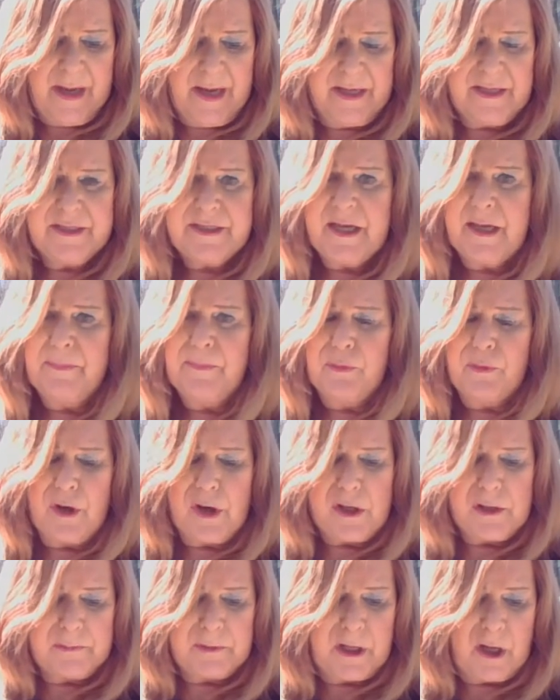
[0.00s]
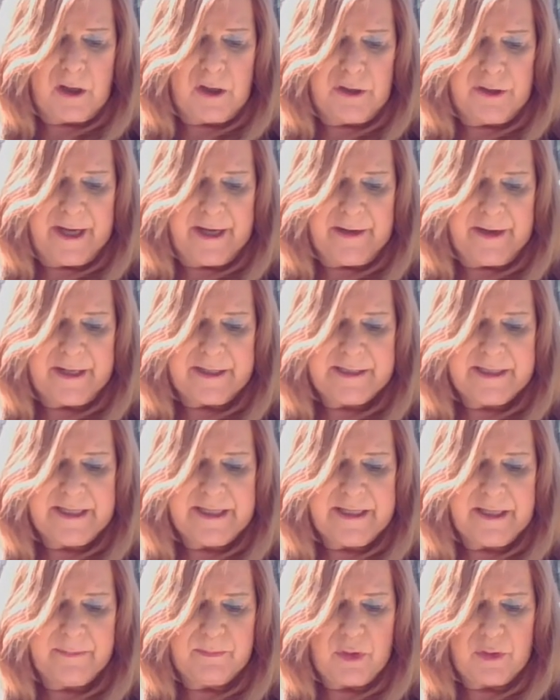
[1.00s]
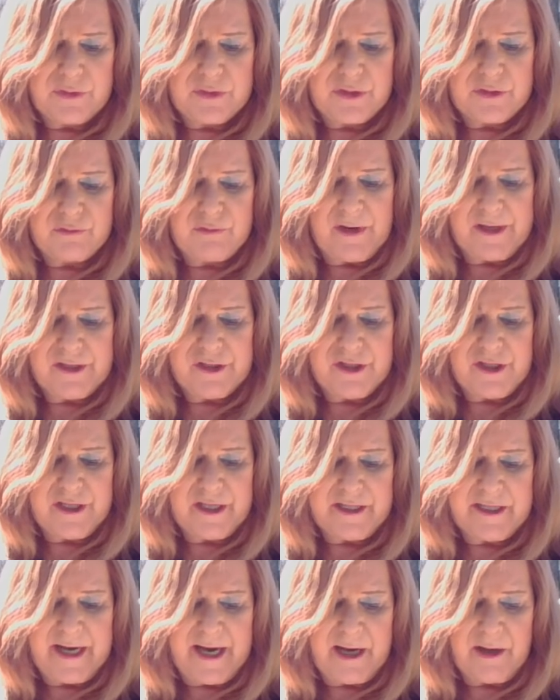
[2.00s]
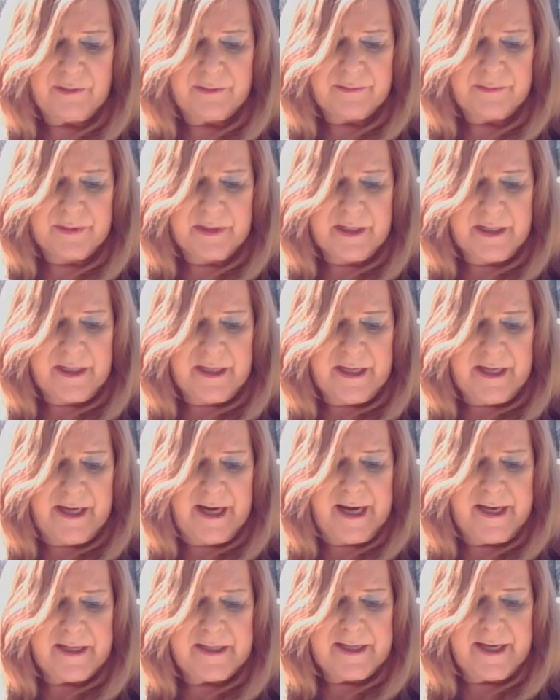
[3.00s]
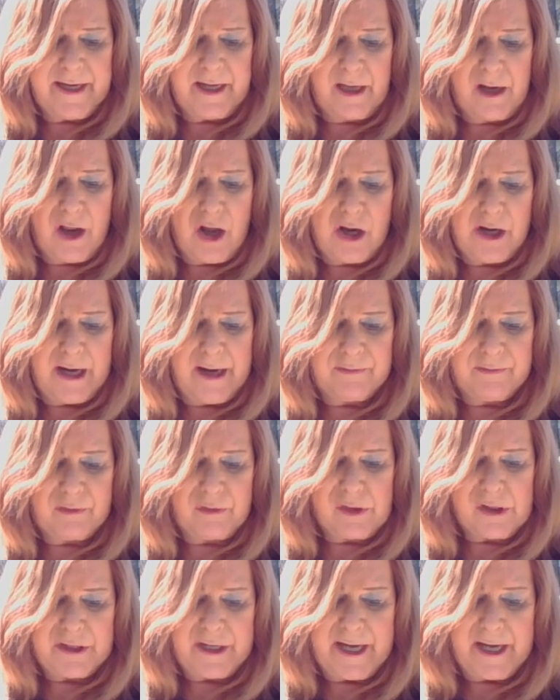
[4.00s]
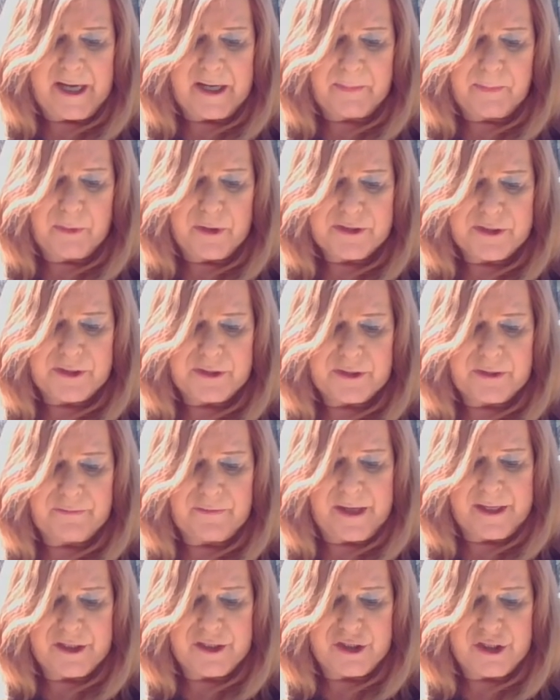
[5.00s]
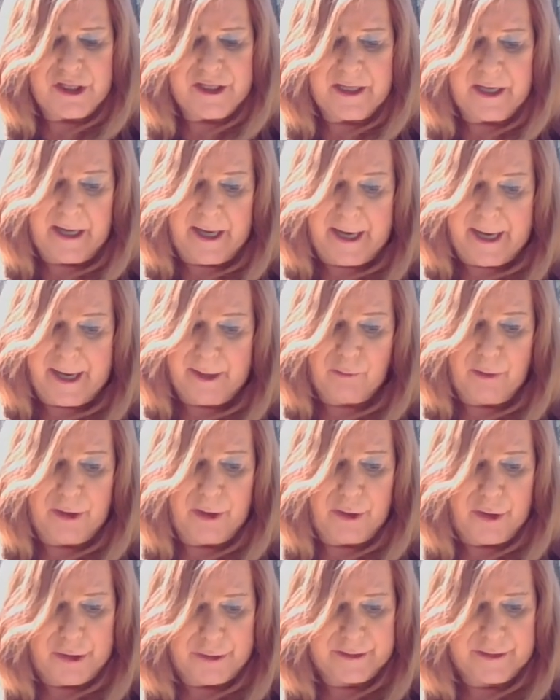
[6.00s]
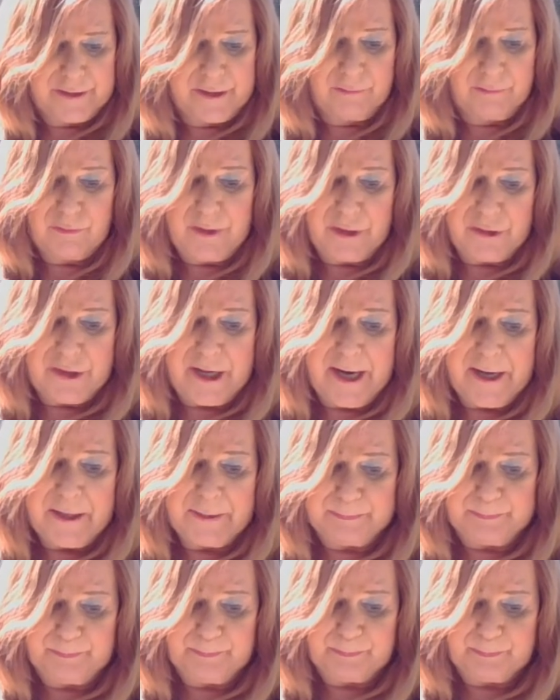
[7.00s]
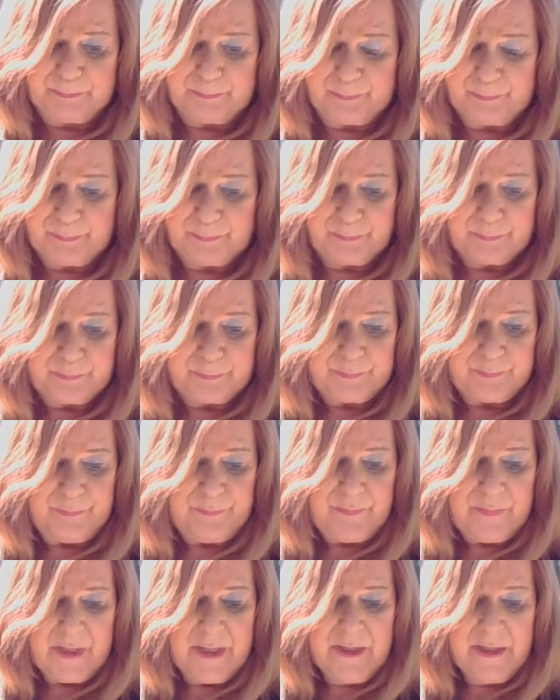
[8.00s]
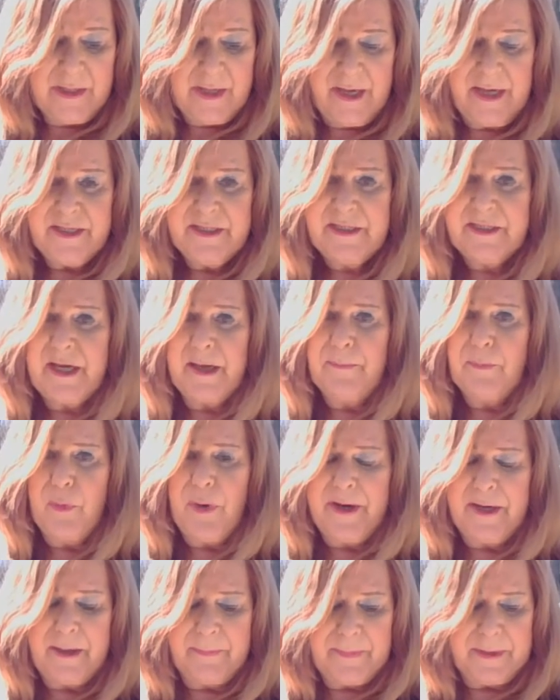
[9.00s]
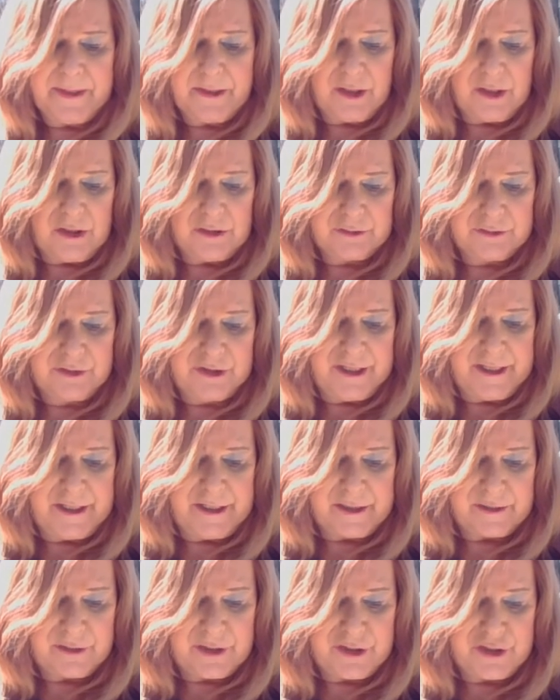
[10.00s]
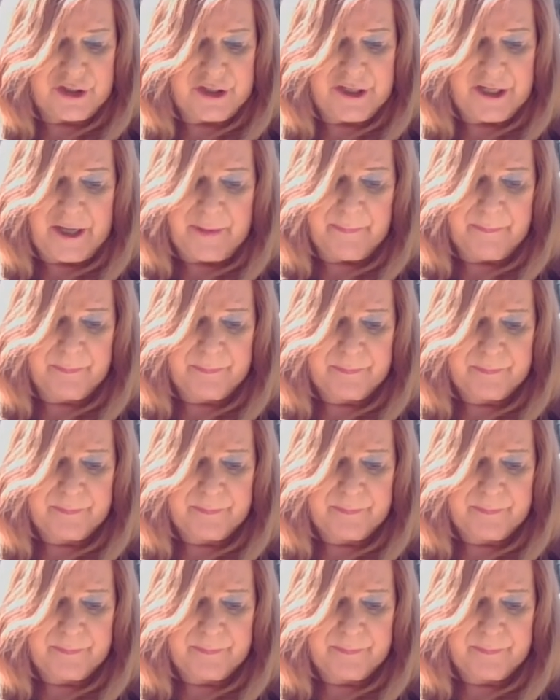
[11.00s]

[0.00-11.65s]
"Hey, Stump," Ron called out as he and Moses ran Gina down. It hadn't taken long after Ron got out of prison to find Gina and run her down. "Hey, Stump, wait up," he called to Gina.